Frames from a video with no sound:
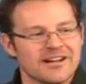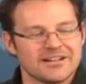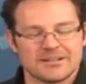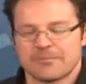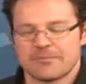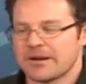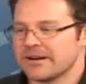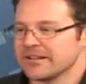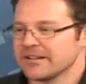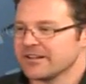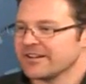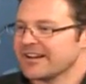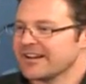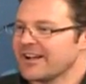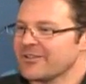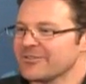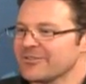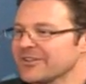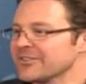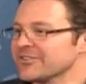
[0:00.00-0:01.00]
depending on
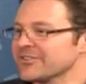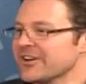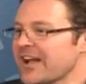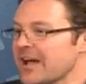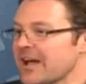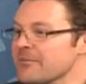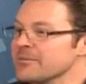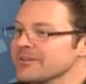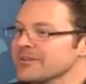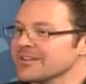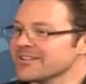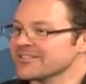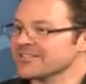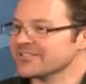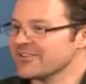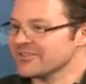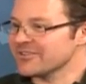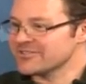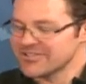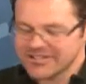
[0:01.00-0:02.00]
how things are happening.
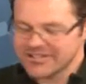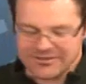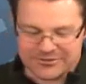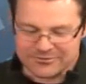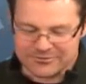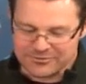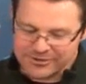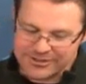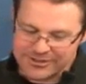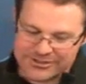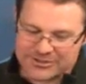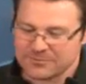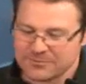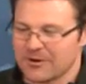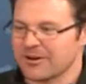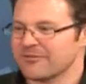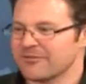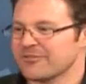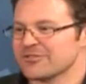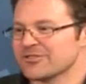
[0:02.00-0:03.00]
So it's like this really
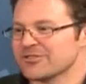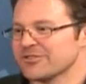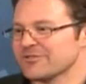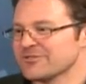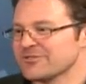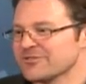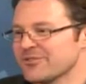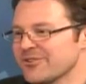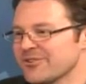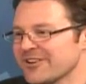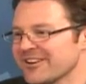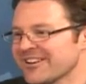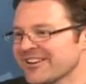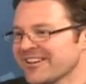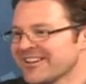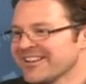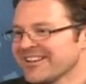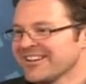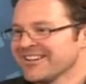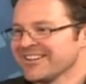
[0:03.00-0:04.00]
smart version of sort.
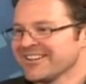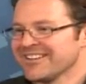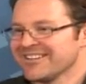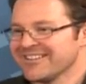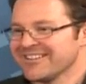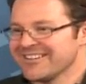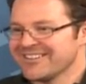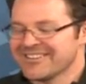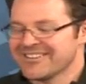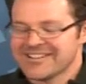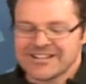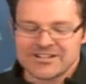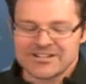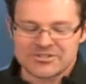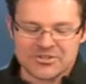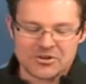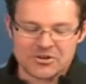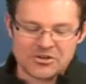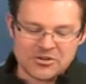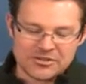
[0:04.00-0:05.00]
You know,
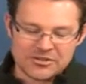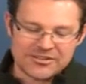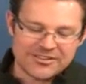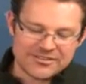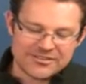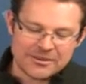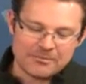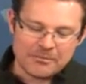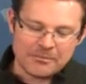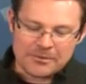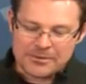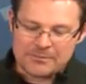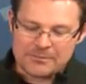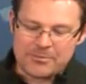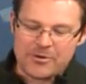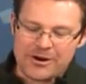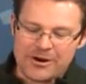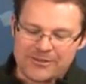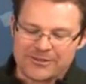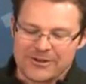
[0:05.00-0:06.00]
so the
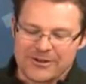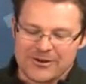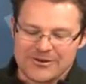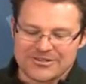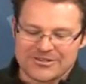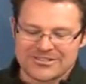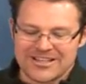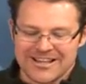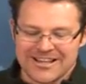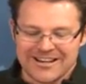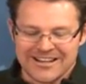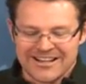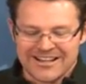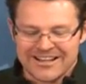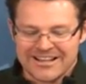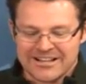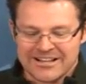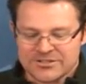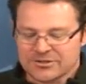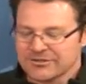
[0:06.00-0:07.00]
point though is that
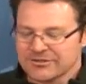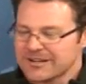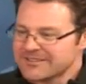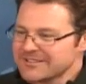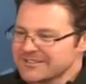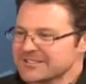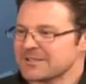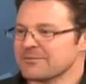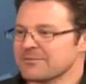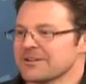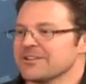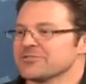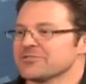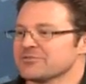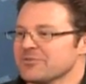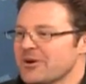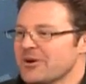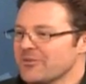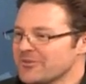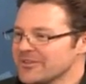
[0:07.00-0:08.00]
it's great that someone
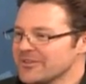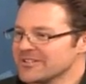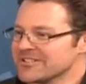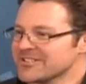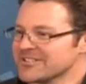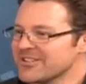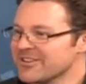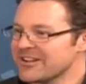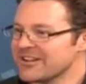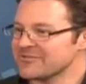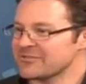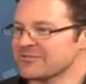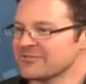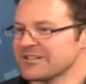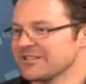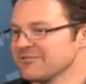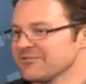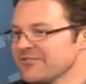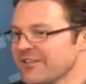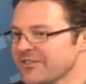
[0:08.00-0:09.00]
else wrote this, and you don't have to
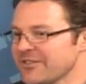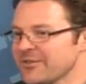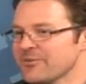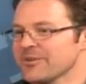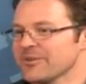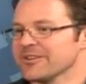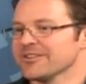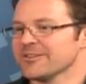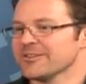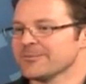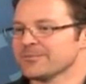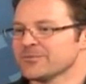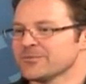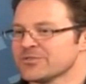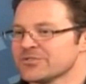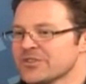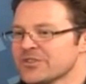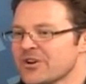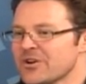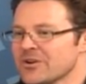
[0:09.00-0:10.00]
reinvent the wheel.
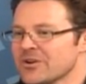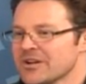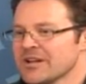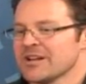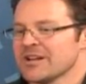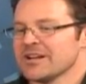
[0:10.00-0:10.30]
So